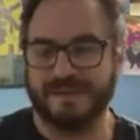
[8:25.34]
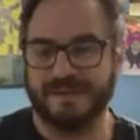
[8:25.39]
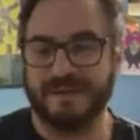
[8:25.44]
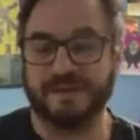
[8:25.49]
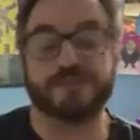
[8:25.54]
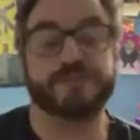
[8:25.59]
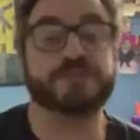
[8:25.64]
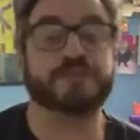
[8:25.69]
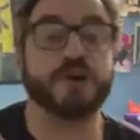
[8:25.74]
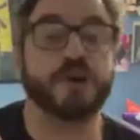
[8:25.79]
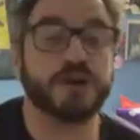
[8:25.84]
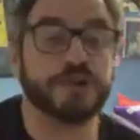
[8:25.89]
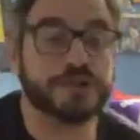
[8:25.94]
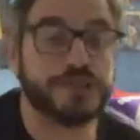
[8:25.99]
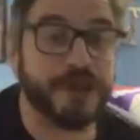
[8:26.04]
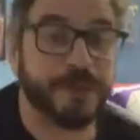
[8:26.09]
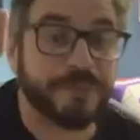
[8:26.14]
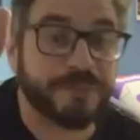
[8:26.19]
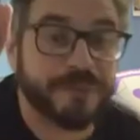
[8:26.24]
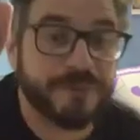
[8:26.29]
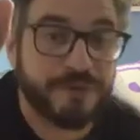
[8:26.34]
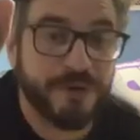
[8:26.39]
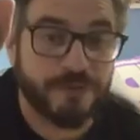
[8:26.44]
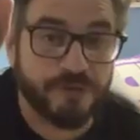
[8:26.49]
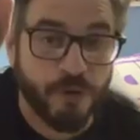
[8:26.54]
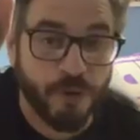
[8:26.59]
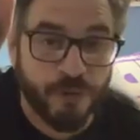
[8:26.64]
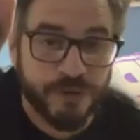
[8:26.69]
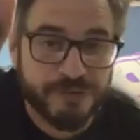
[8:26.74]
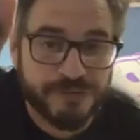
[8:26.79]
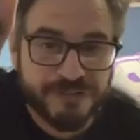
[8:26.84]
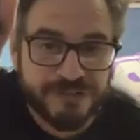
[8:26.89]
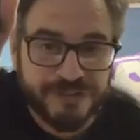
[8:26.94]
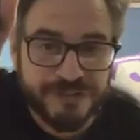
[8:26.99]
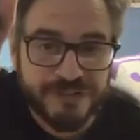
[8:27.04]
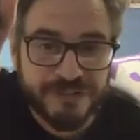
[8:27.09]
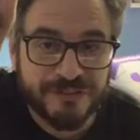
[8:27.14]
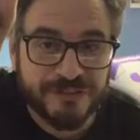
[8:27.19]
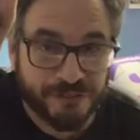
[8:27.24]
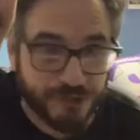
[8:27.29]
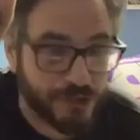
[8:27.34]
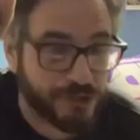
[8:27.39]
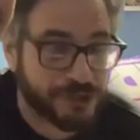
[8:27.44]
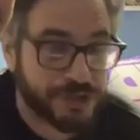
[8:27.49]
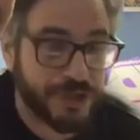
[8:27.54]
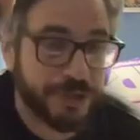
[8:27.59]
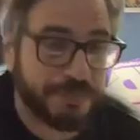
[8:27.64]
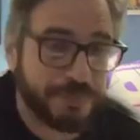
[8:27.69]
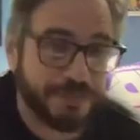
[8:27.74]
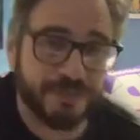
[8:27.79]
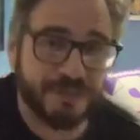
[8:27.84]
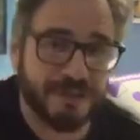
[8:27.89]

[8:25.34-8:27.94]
Starship, of course. Starship.